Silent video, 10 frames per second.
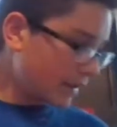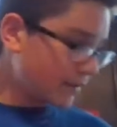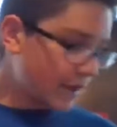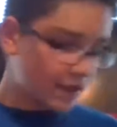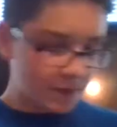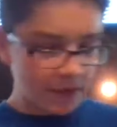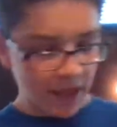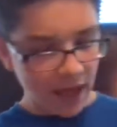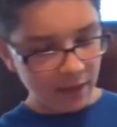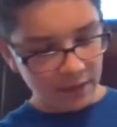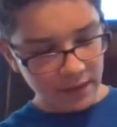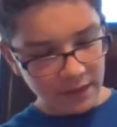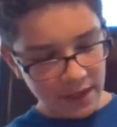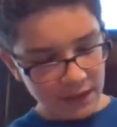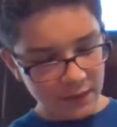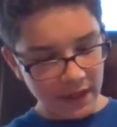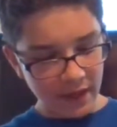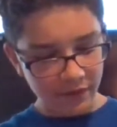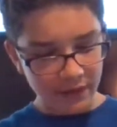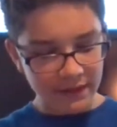Next we
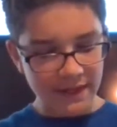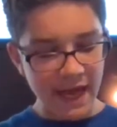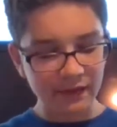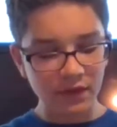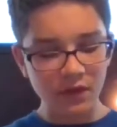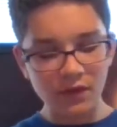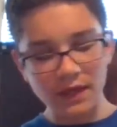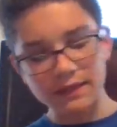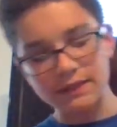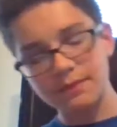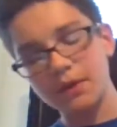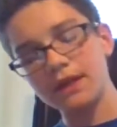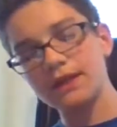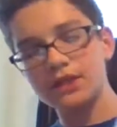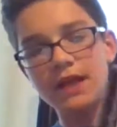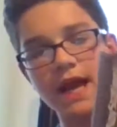have Tactical Espionage